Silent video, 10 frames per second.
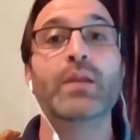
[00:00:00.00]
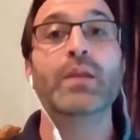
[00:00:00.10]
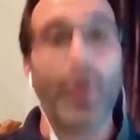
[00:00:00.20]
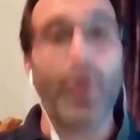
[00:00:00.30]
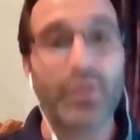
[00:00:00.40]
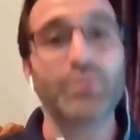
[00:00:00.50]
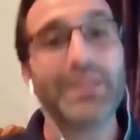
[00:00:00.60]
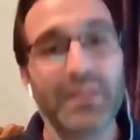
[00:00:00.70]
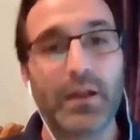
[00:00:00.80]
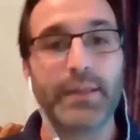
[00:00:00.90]
diagnosed
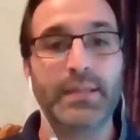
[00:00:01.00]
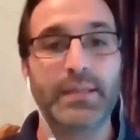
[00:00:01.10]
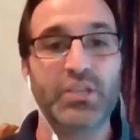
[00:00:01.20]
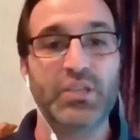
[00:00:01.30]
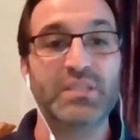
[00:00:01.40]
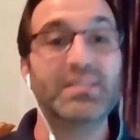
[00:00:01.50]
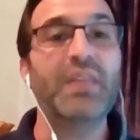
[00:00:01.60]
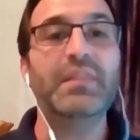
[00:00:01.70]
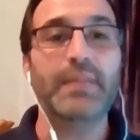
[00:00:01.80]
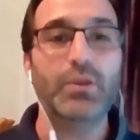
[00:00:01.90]
underlying conditions,
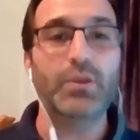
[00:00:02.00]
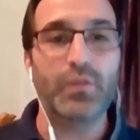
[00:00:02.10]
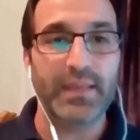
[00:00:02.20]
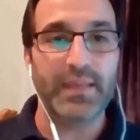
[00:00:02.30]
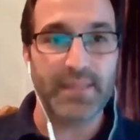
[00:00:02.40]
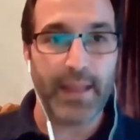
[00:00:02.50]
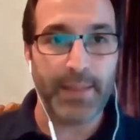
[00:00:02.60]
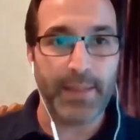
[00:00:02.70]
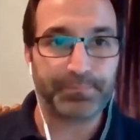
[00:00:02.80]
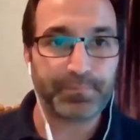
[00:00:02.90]
nothing that you think is there.